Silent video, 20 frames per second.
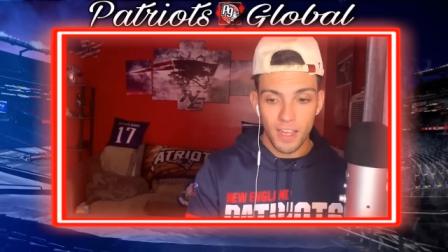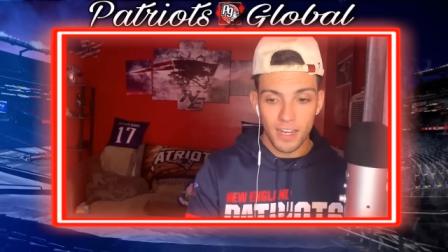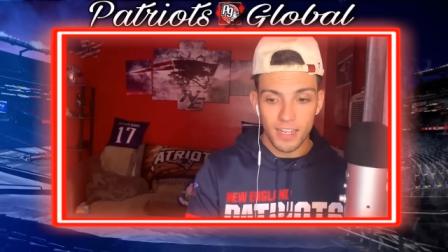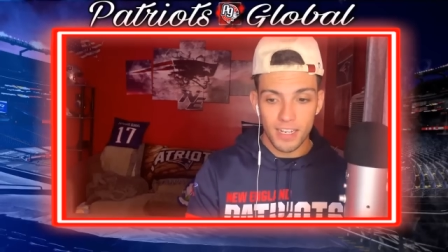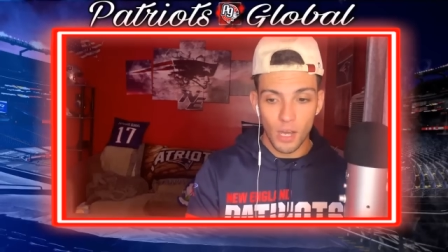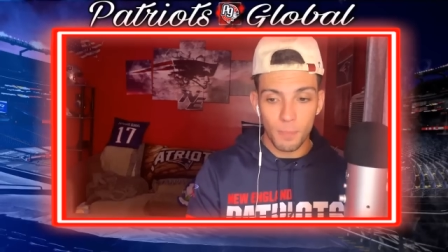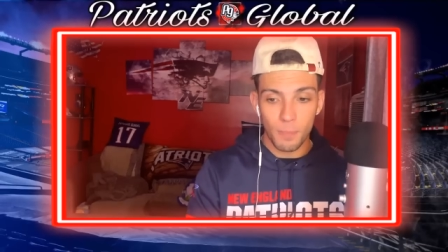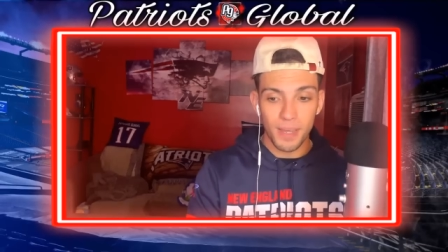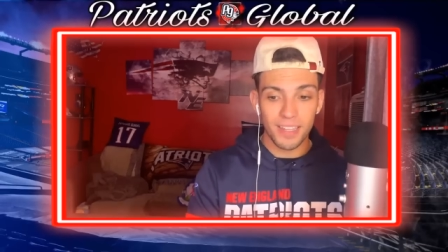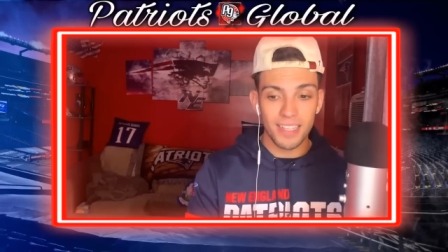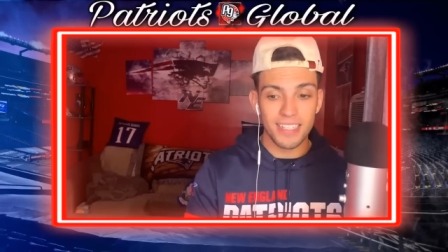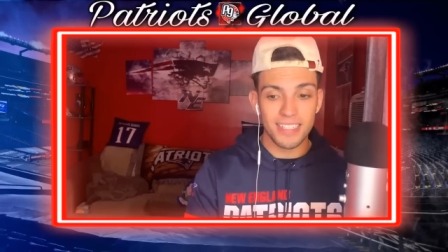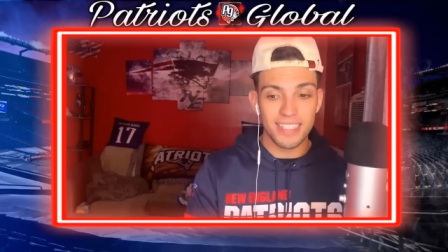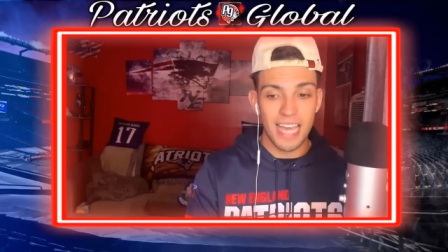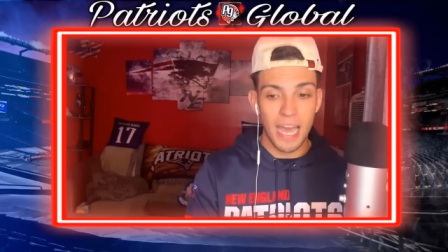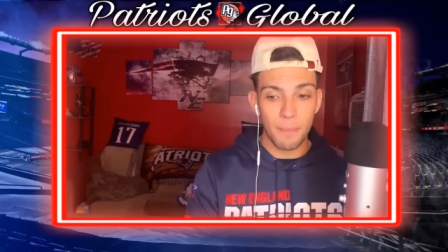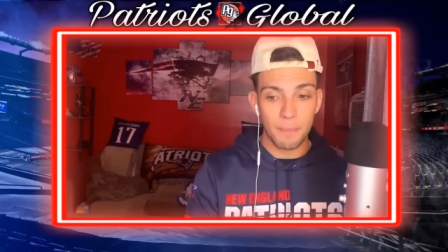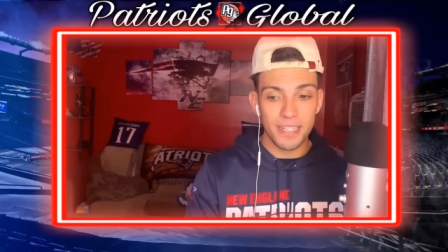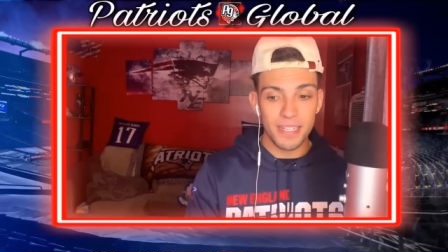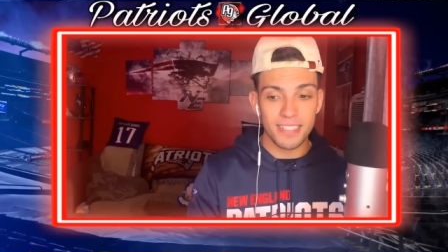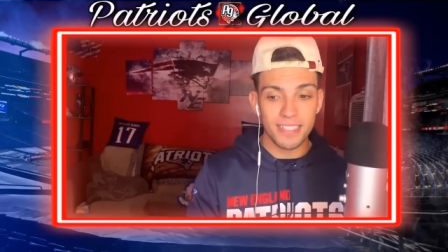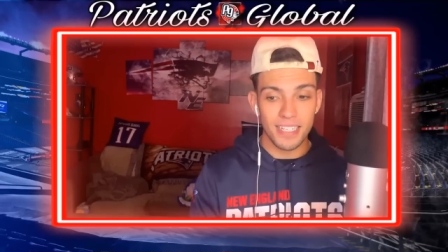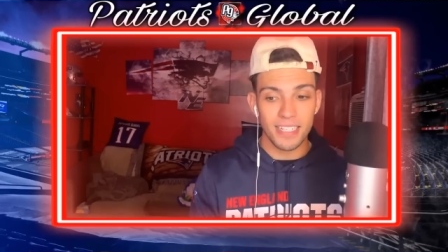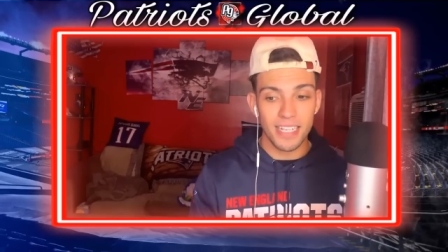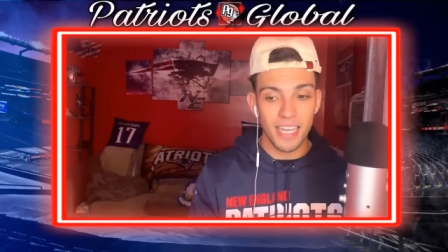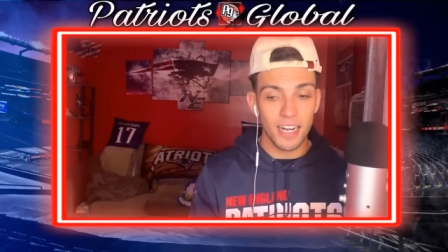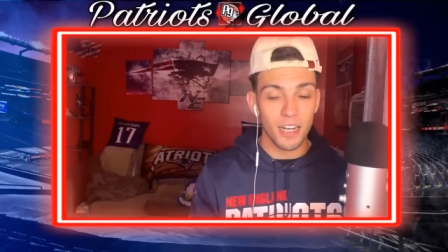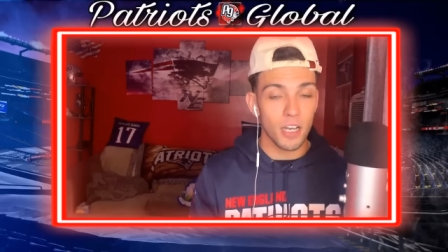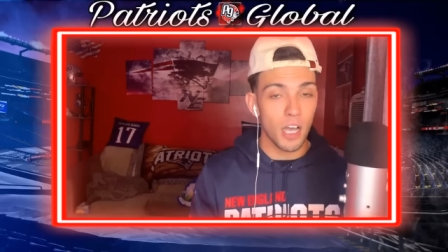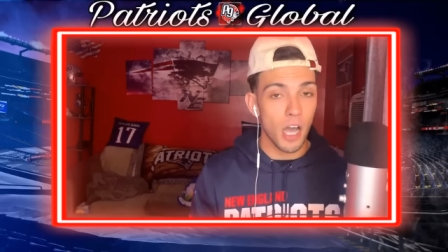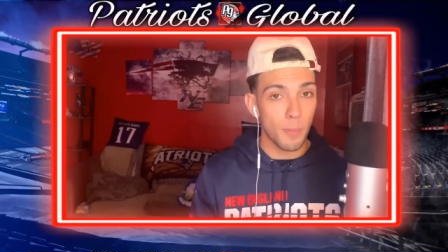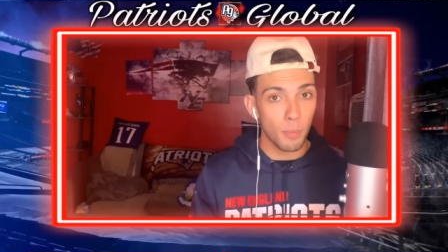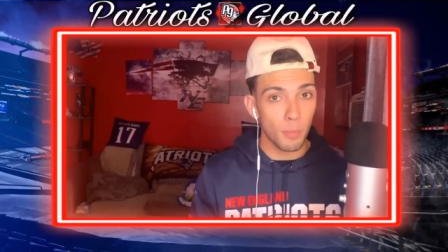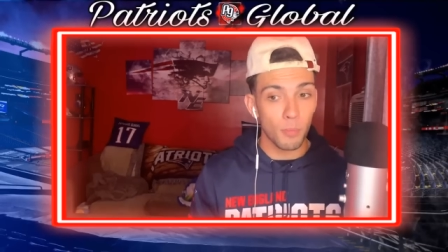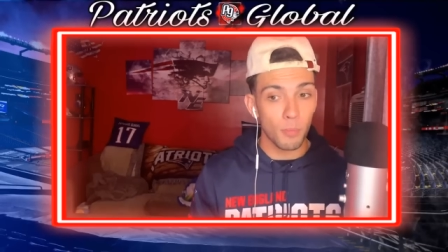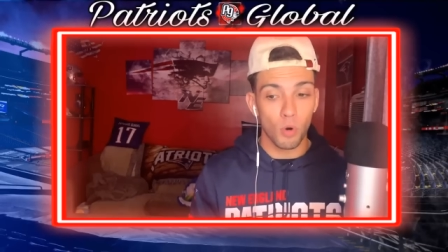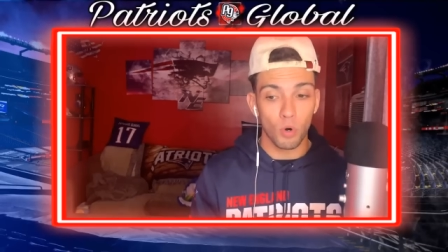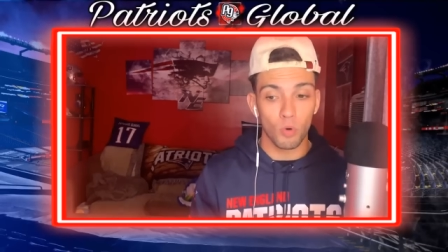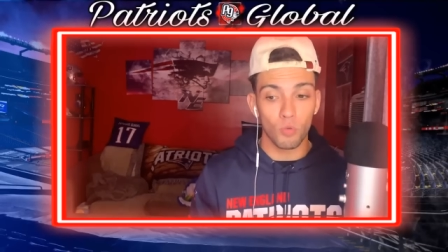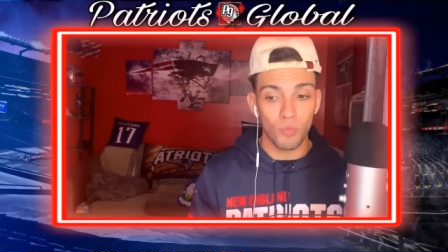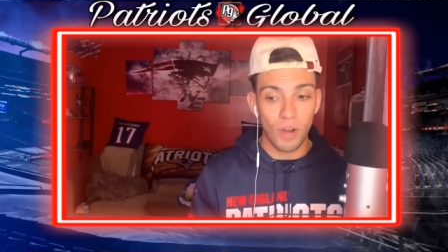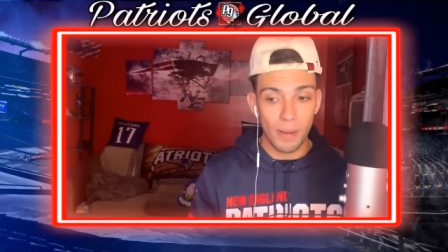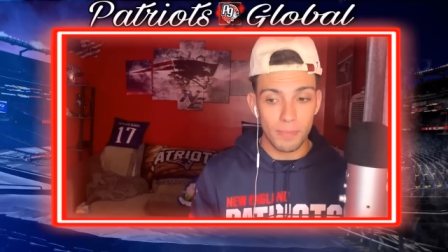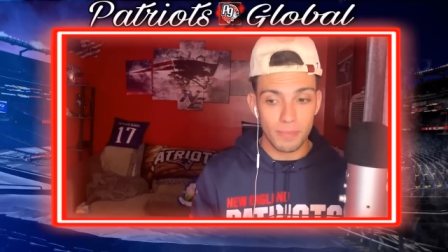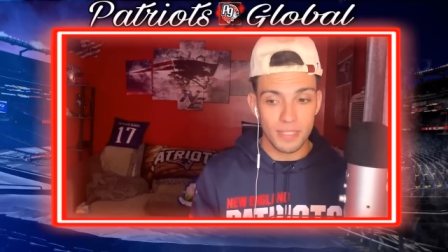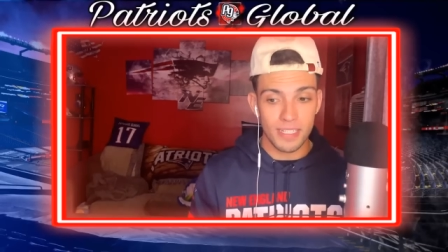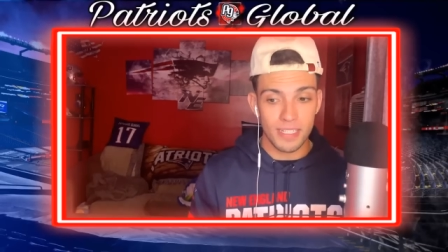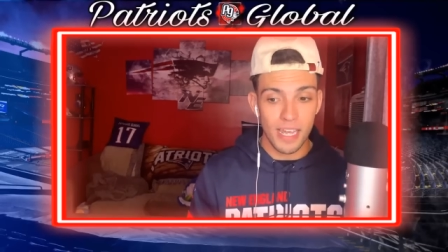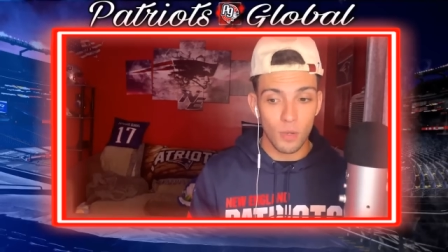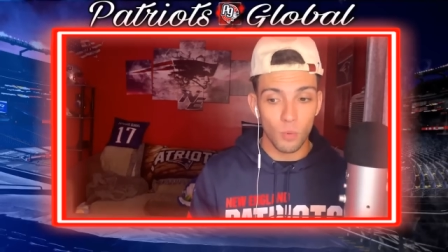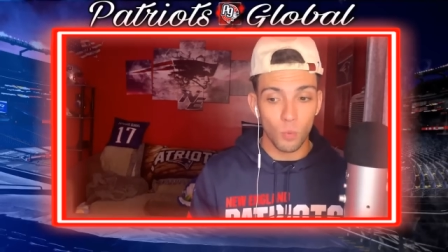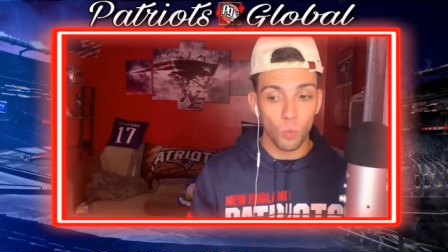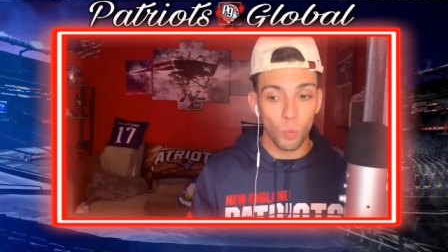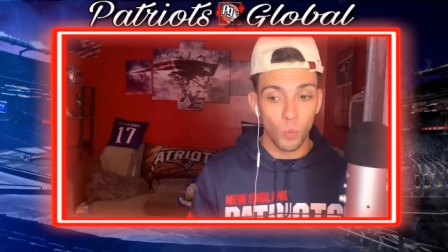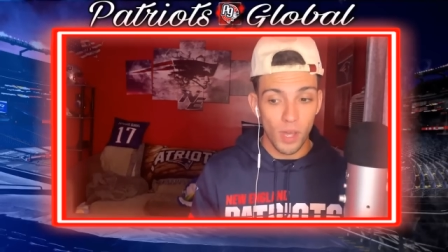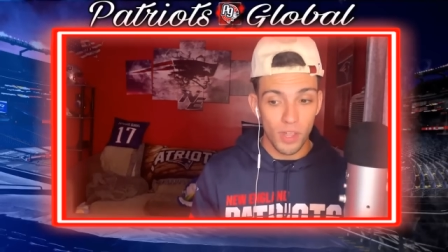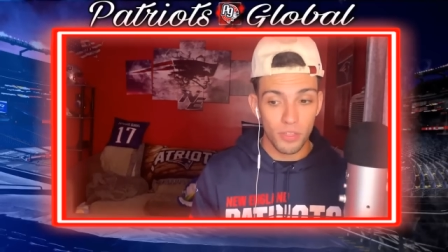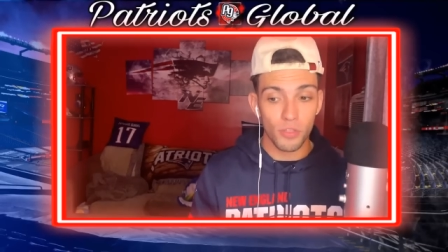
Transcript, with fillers: Uh, Bailey Zappe did get a couple more reps day with